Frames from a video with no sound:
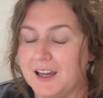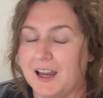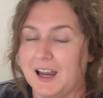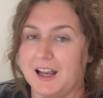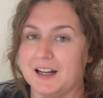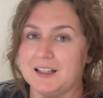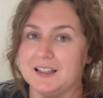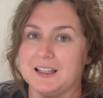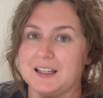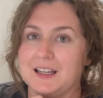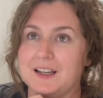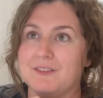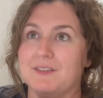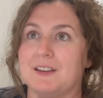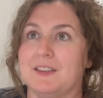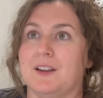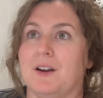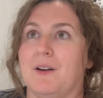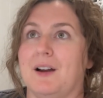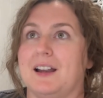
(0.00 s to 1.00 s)
And
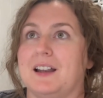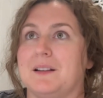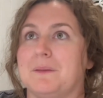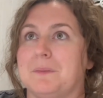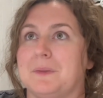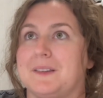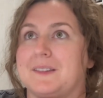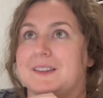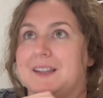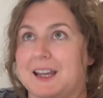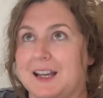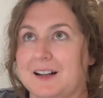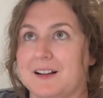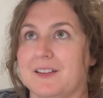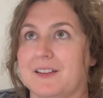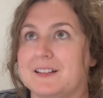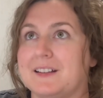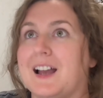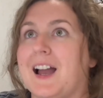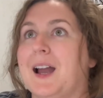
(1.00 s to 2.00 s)
even though I say it all
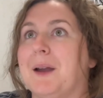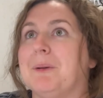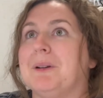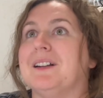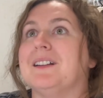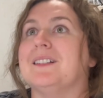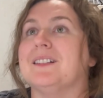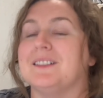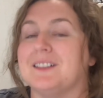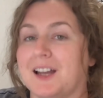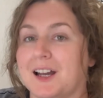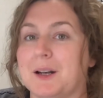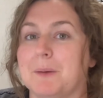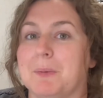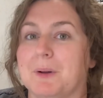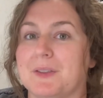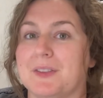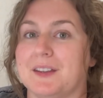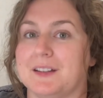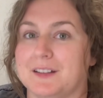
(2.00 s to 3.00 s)
the time, it is not
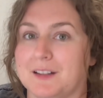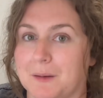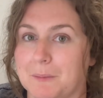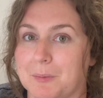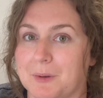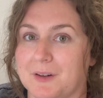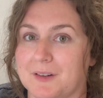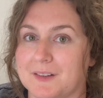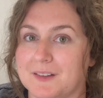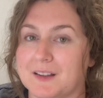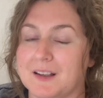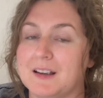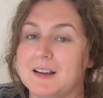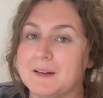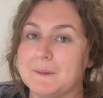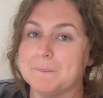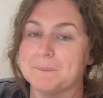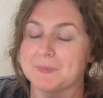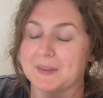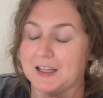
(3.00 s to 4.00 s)
about the numbers.
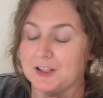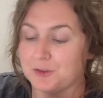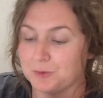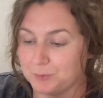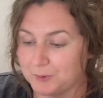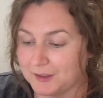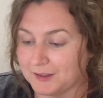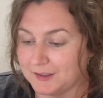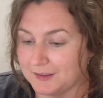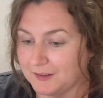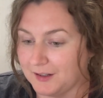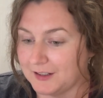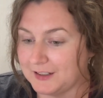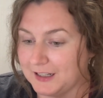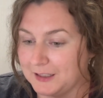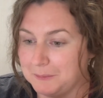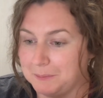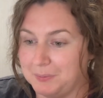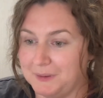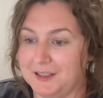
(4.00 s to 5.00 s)
It's really not.
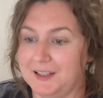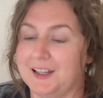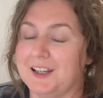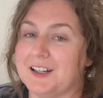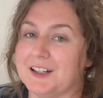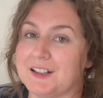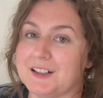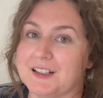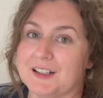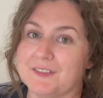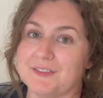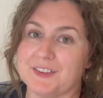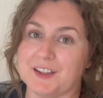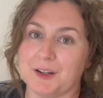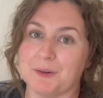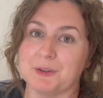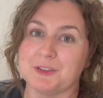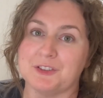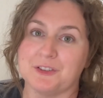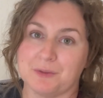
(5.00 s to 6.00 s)
I'd be here if there
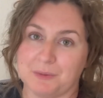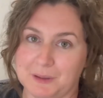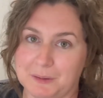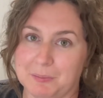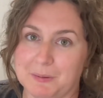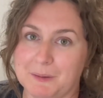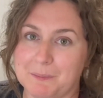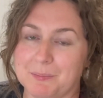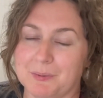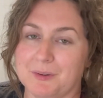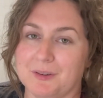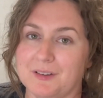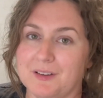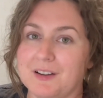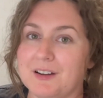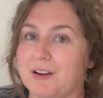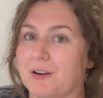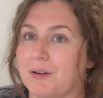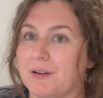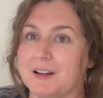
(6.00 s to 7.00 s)
was 3 people
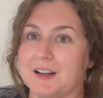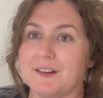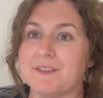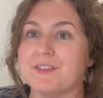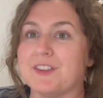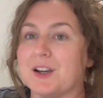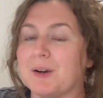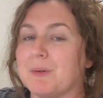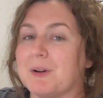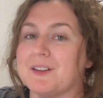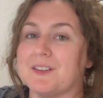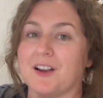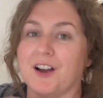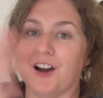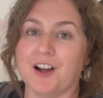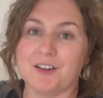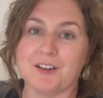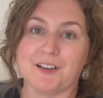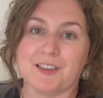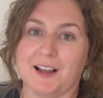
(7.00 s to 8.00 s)
or if there was
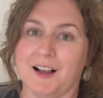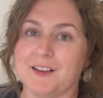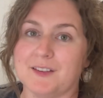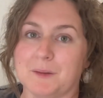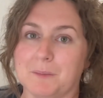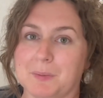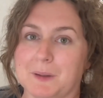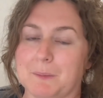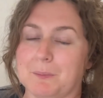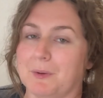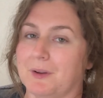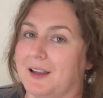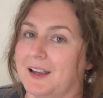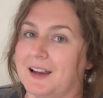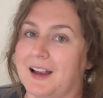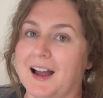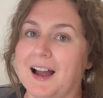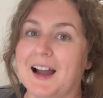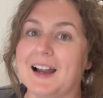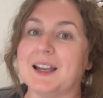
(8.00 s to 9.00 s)
100,000 people. Like,
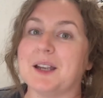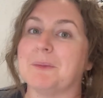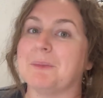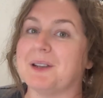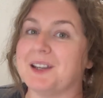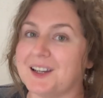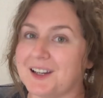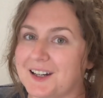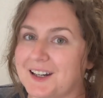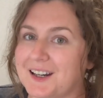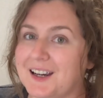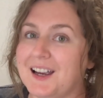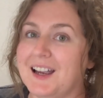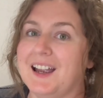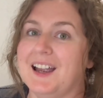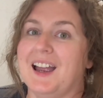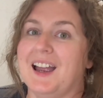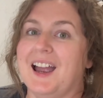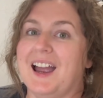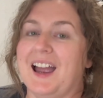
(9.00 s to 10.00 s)
I am here.
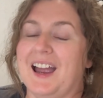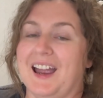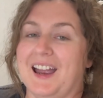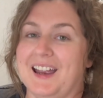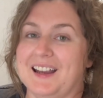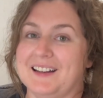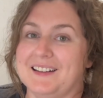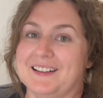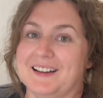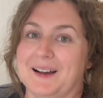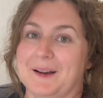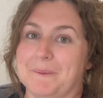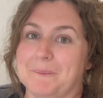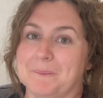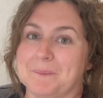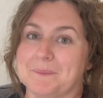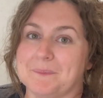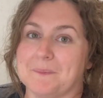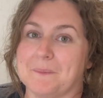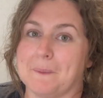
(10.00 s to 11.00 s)

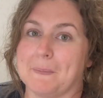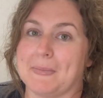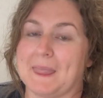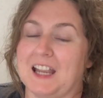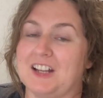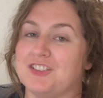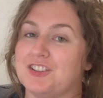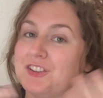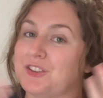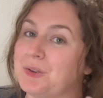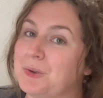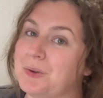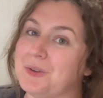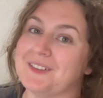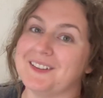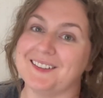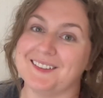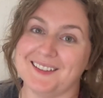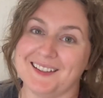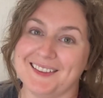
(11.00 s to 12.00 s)
And it's just cool
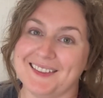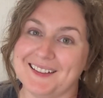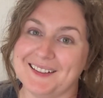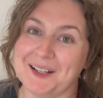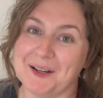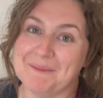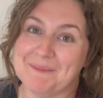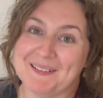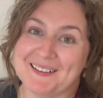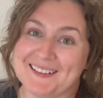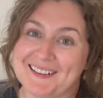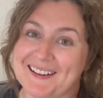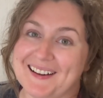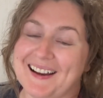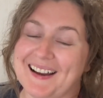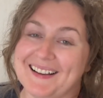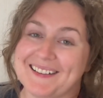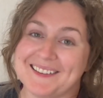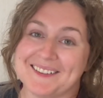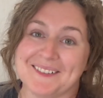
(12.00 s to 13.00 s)
to see the number.
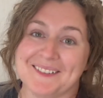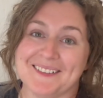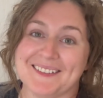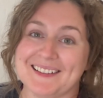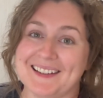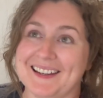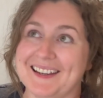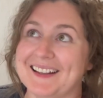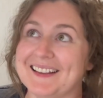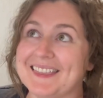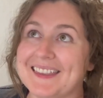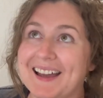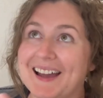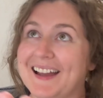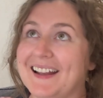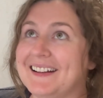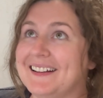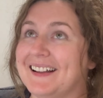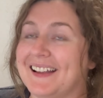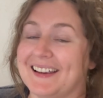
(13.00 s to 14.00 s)
It's cool to hit
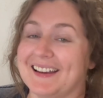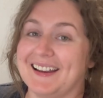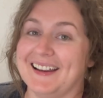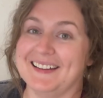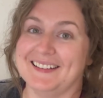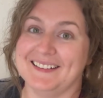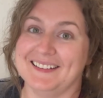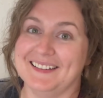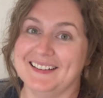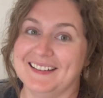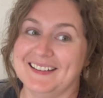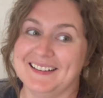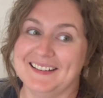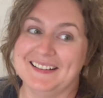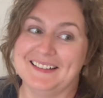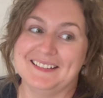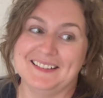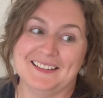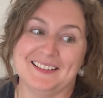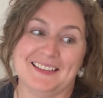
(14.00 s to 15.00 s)
that. Like, I
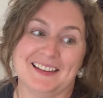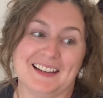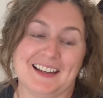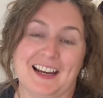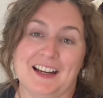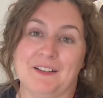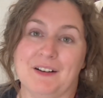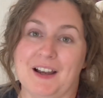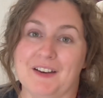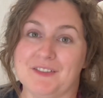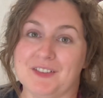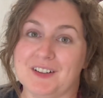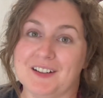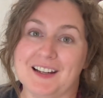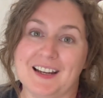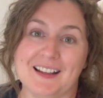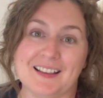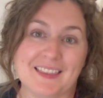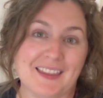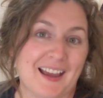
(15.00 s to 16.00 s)
didn't think I'd ever
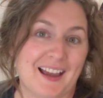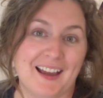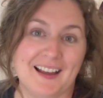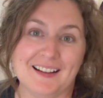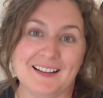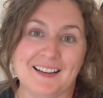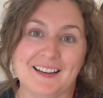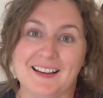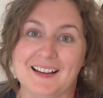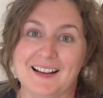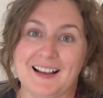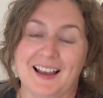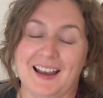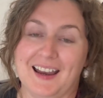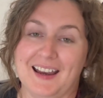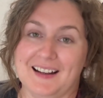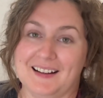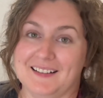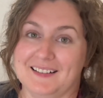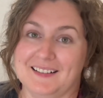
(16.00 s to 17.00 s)
hit that.
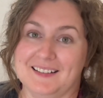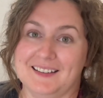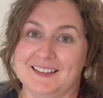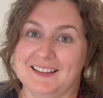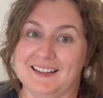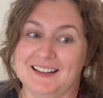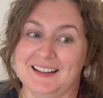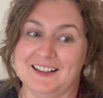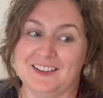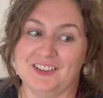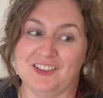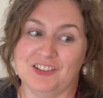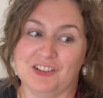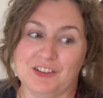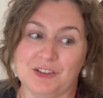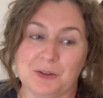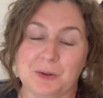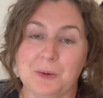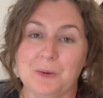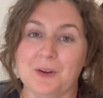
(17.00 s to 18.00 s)
And it's
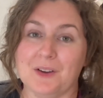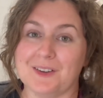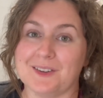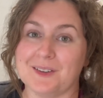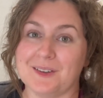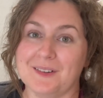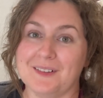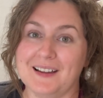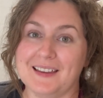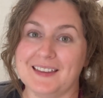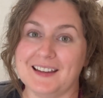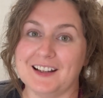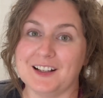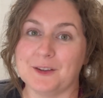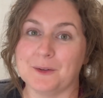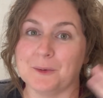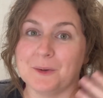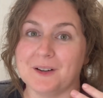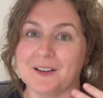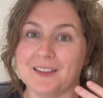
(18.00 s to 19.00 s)
just cool. So I think
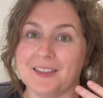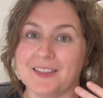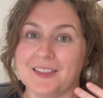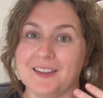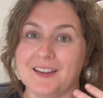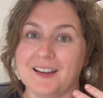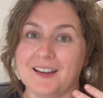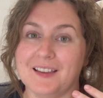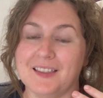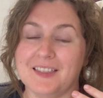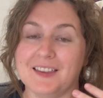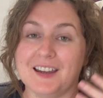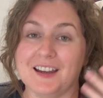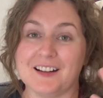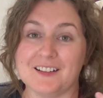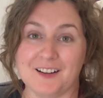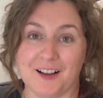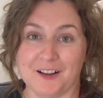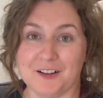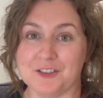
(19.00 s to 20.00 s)
it's worth the
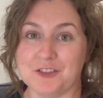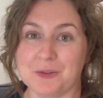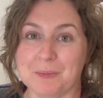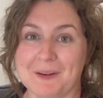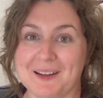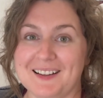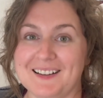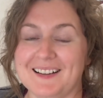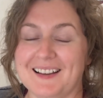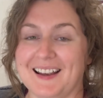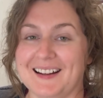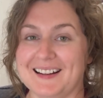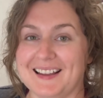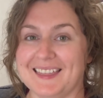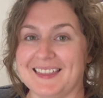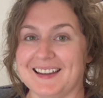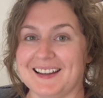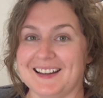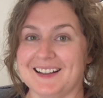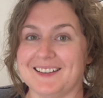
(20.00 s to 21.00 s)
acknowledgement, and I
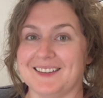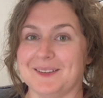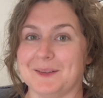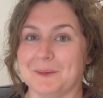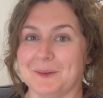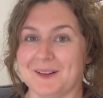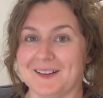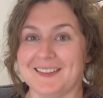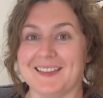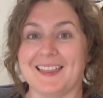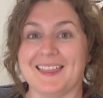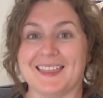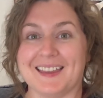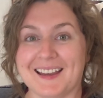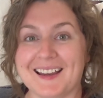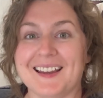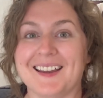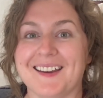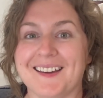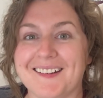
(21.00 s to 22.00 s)
think it's worth a
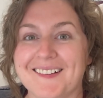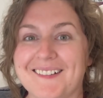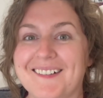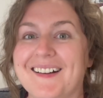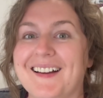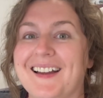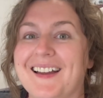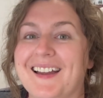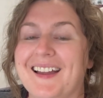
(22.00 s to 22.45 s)
thank you.